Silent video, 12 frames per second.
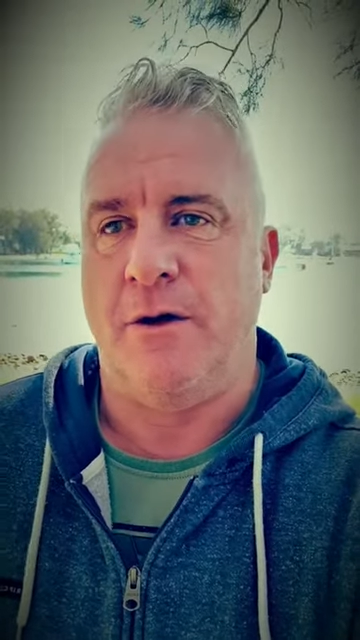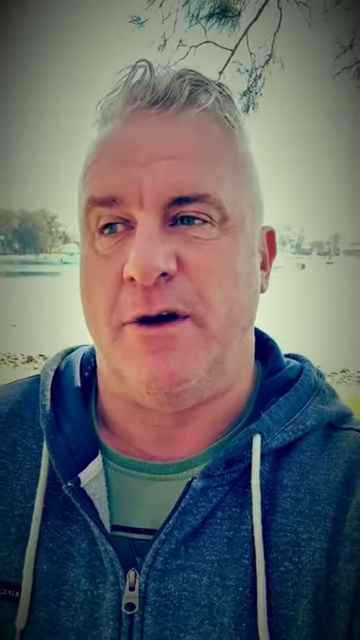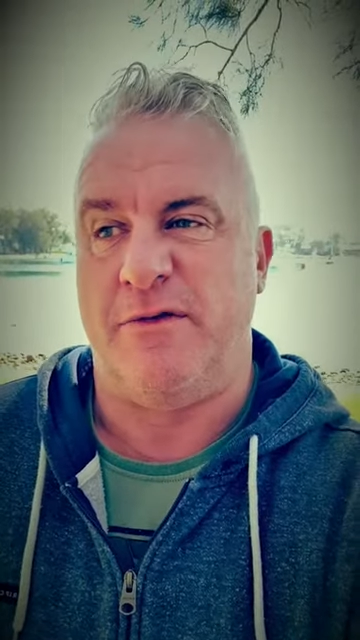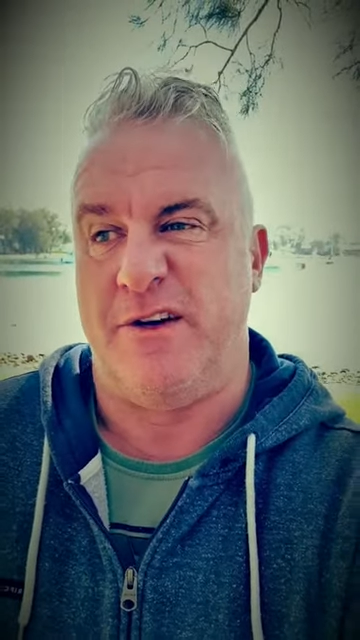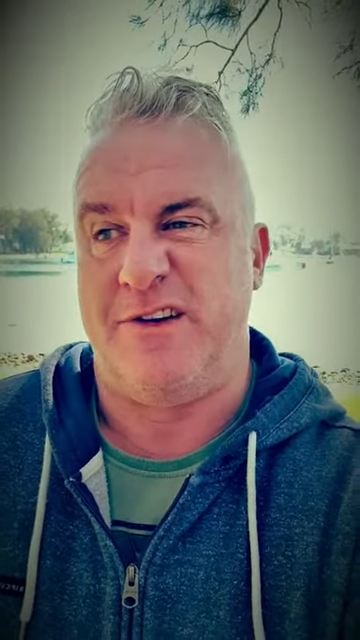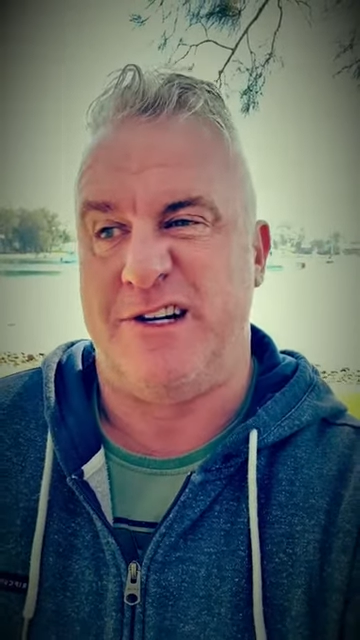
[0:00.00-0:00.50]

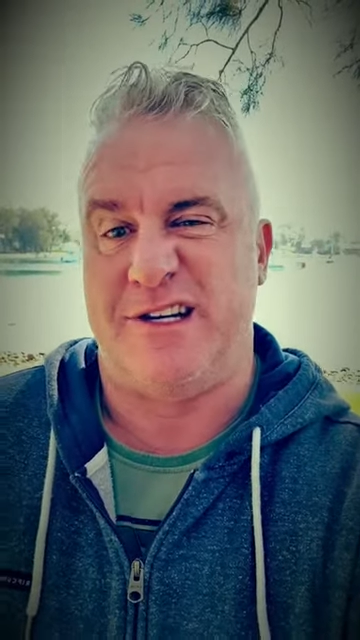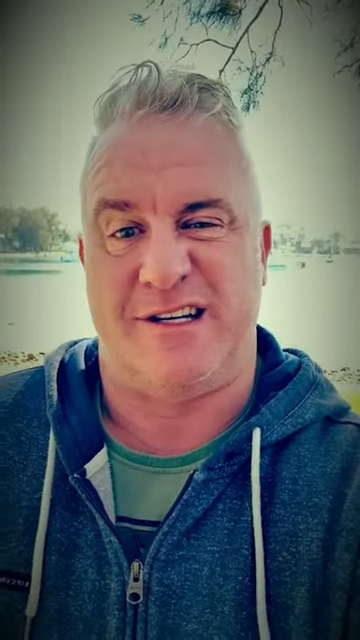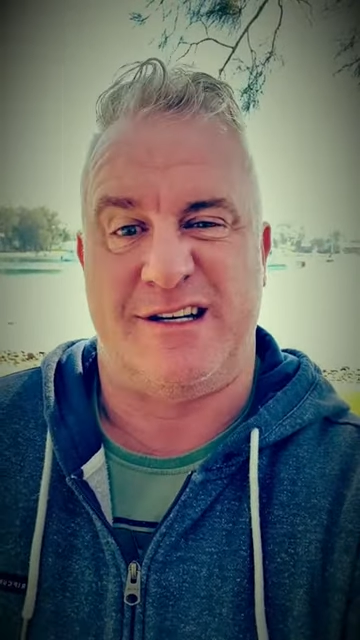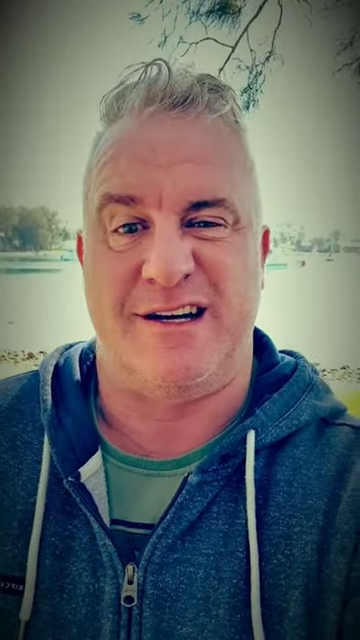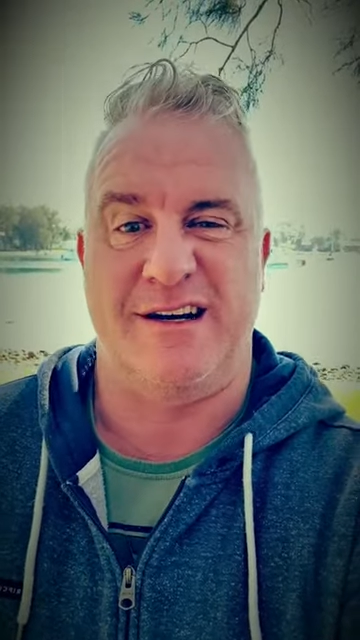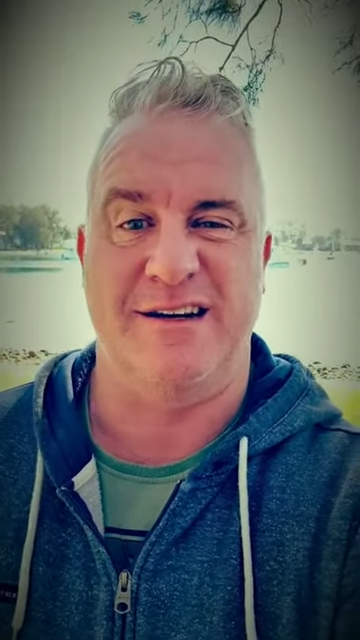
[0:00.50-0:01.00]
if you're
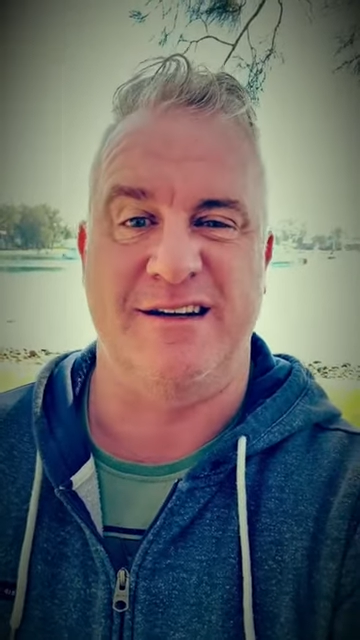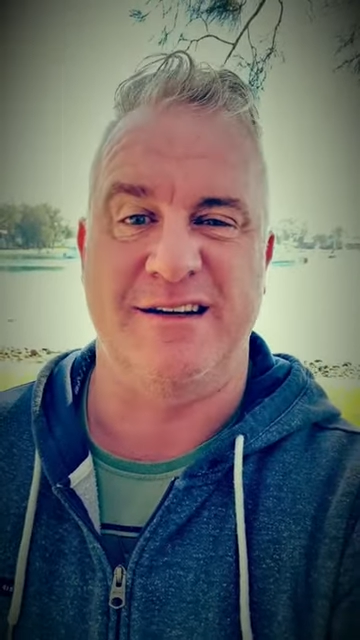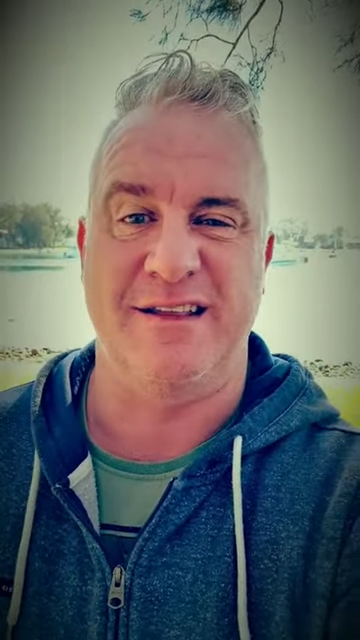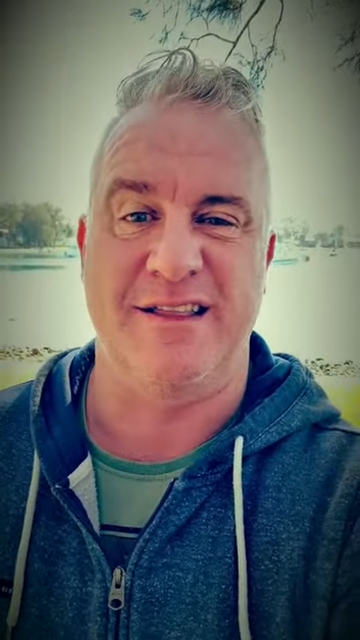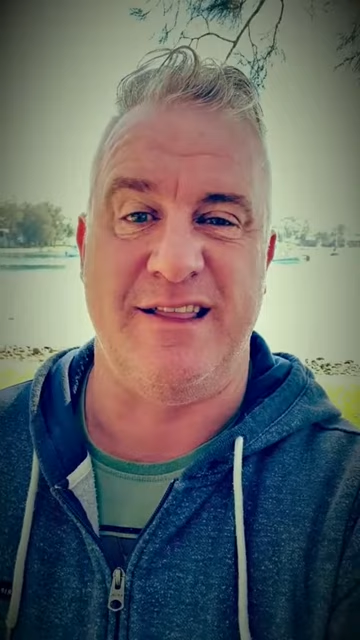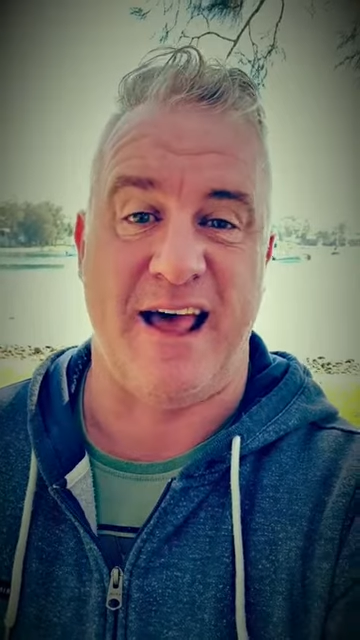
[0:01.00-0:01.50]
just
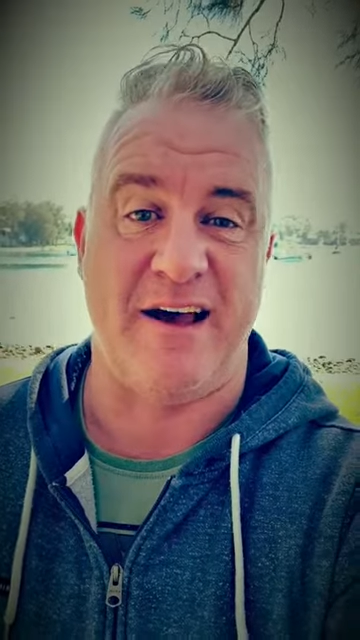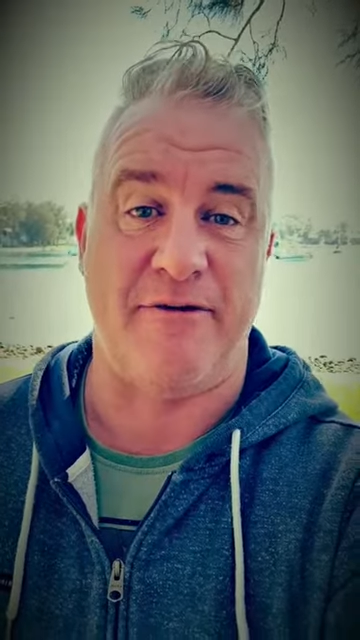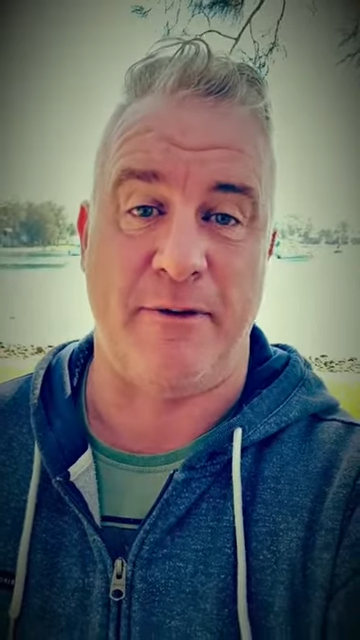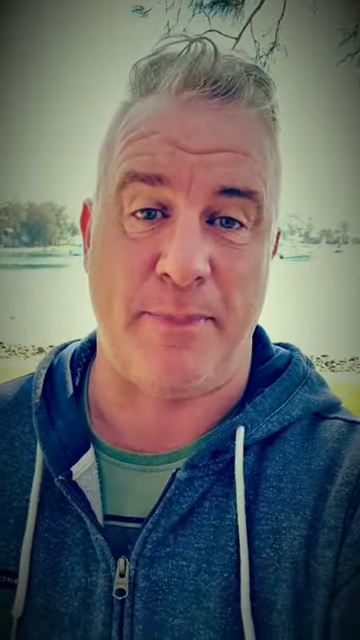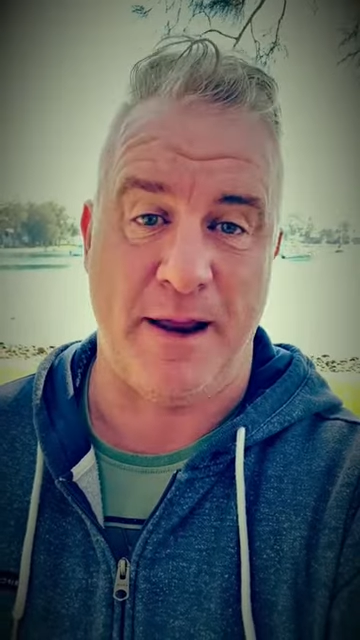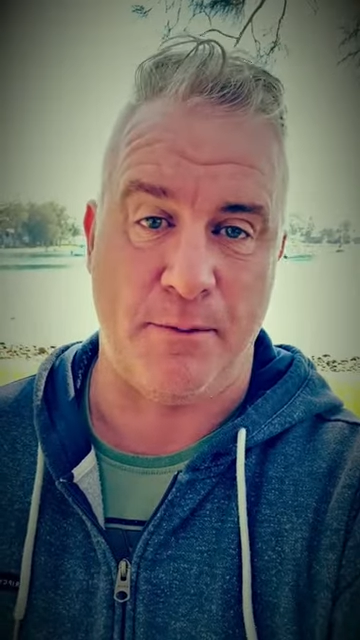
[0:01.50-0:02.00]
there
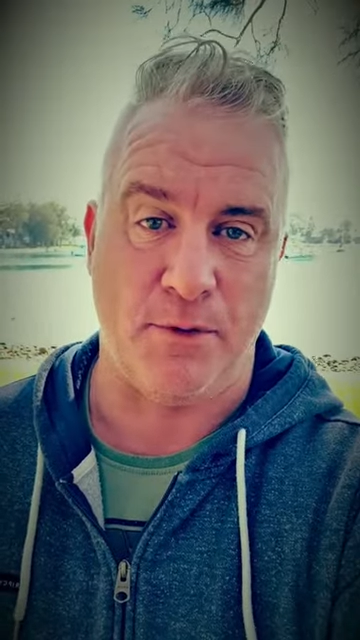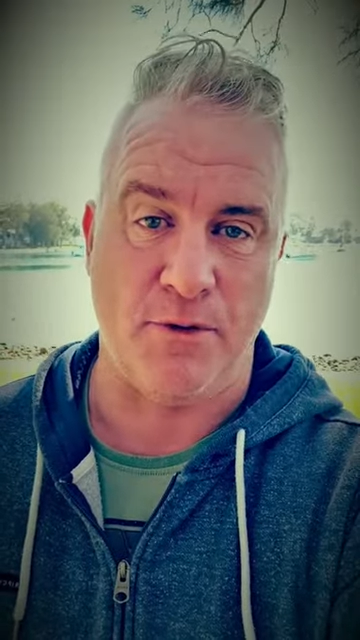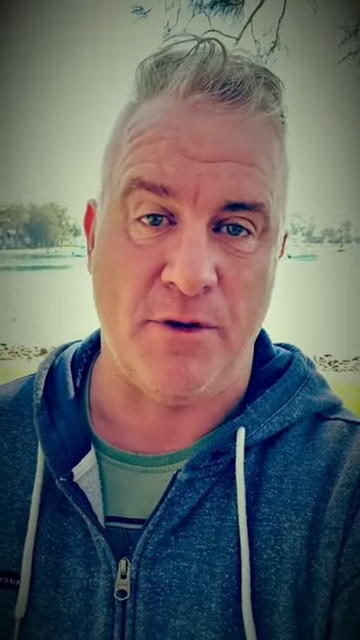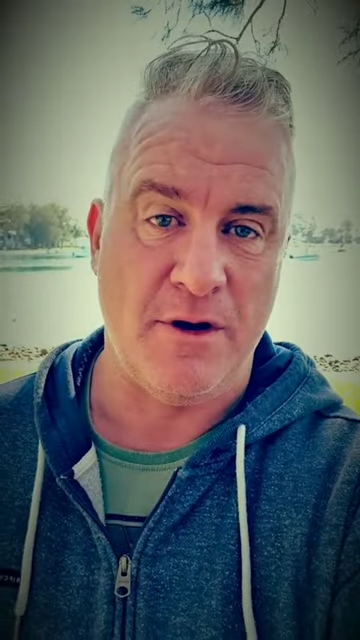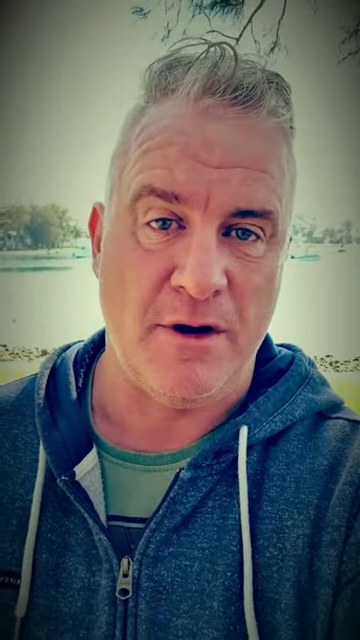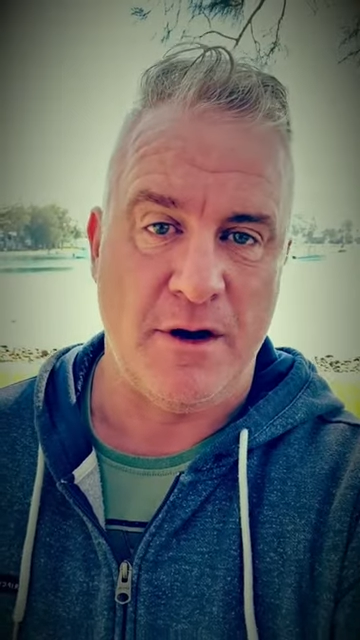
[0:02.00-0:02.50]
for people